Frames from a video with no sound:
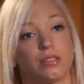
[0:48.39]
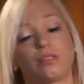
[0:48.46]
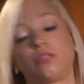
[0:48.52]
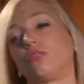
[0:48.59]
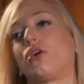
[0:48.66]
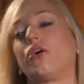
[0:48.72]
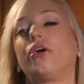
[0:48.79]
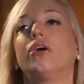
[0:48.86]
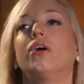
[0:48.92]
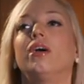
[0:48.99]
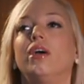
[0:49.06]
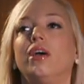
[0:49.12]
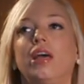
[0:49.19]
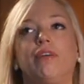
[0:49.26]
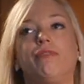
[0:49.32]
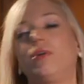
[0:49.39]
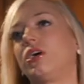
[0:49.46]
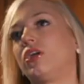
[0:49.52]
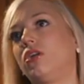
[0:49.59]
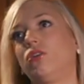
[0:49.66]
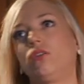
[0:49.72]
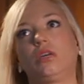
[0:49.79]
So if we're
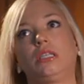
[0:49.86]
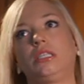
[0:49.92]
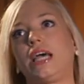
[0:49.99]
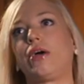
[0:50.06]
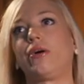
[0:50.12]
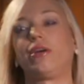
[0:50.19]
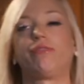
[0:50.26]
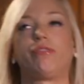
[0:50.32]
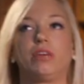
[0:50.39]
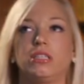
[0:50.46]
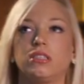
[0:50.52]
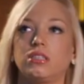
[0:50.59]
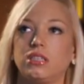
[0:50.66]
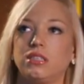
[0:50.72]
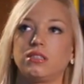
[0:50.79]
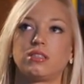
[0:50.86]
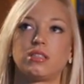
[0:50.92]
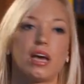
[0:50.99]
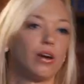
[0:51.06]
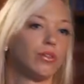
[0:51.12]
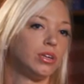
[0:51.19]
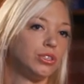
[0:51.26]
going to look at dairy, for instance, the
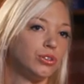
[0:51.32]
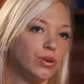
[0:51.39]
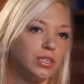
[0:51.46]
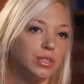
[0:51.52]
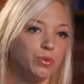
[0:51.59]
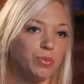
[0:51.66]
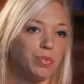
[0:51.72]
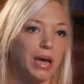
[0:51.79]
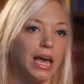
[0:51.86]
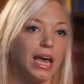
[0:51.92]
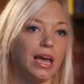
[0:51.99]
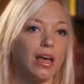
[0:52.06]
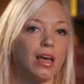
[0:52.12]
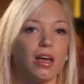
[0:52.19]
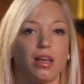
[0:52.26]
healthy choice would be,